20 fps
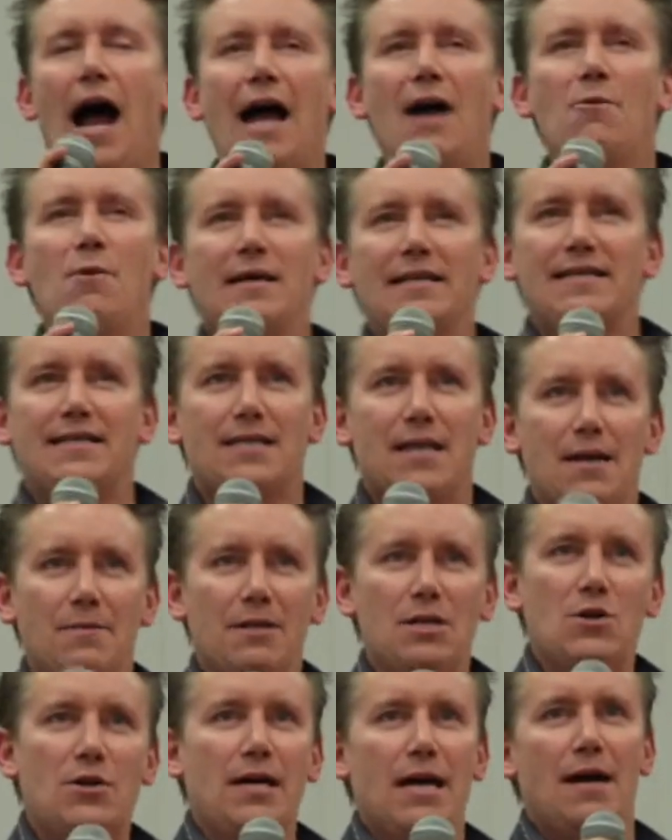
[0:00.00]
I want
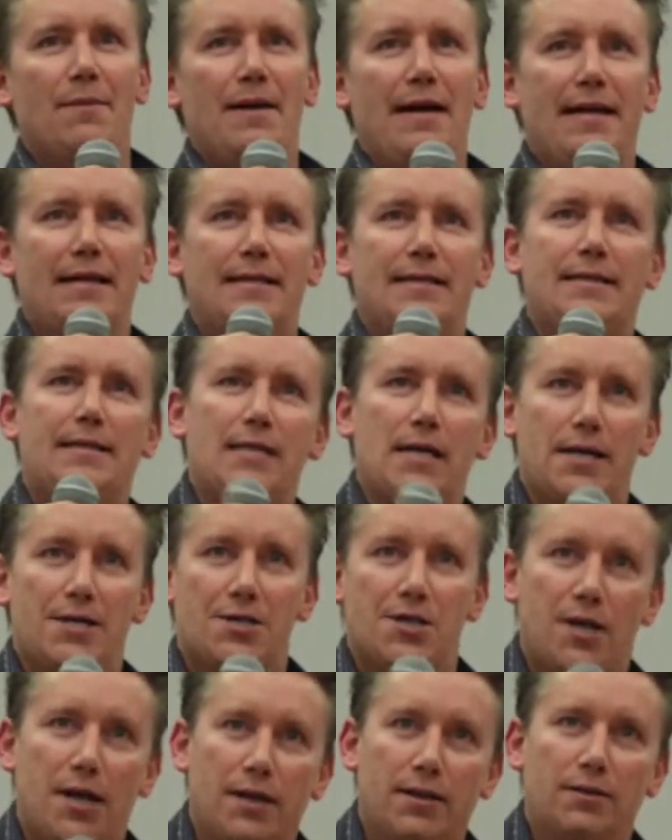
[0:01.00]
somebody who can't make a
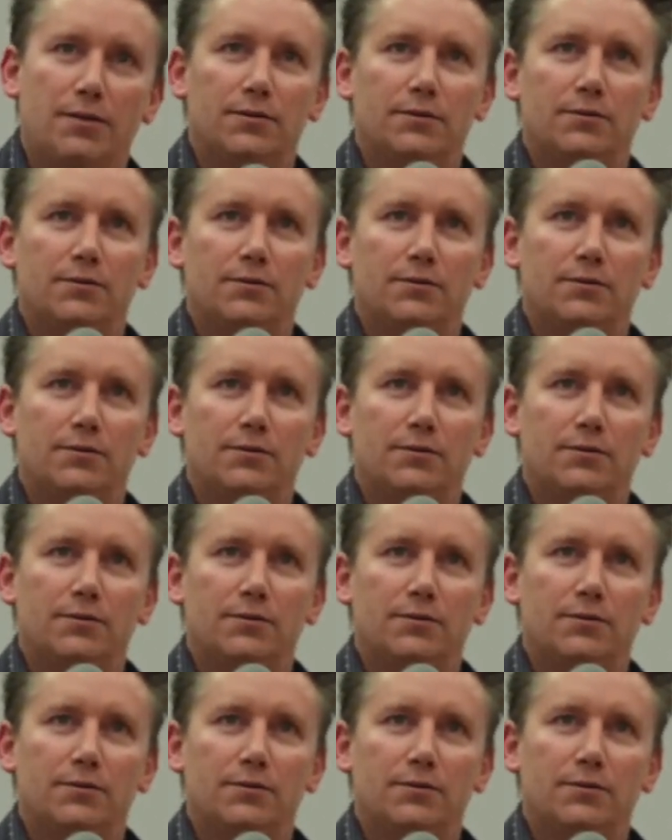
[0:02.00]
decision.